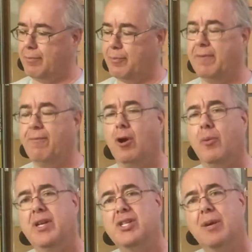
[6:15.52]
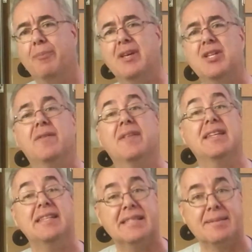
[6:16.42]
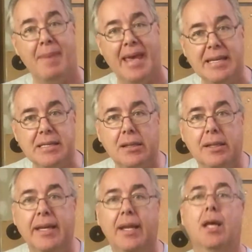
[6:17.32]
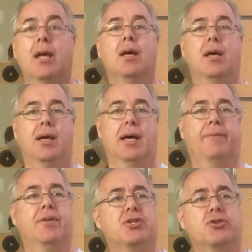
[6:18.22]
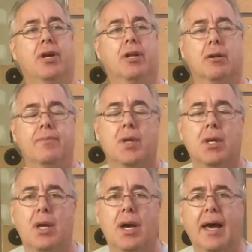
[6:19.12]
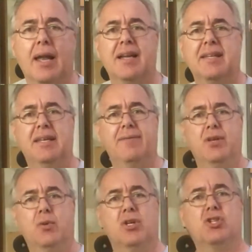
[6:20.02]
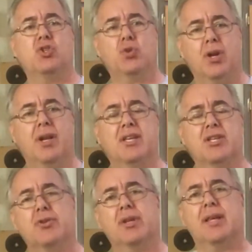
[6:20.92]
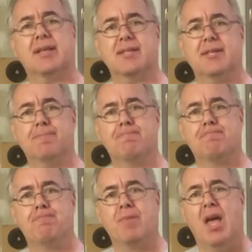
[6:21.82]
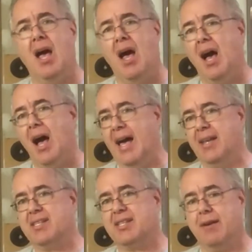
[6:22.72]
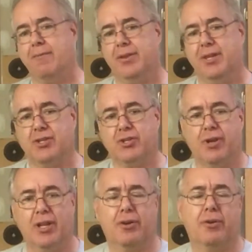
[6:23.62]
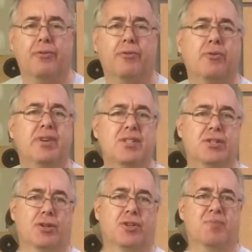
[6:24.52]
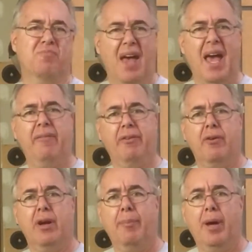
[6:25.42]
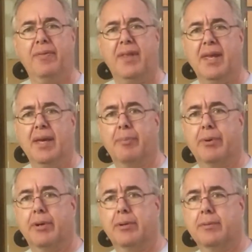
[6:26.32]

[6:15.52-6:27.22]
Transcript: before we jump into the dismantling of this trailer, I'd like to give you a short history lesson. I discovered this trailer through research after I bought the camper.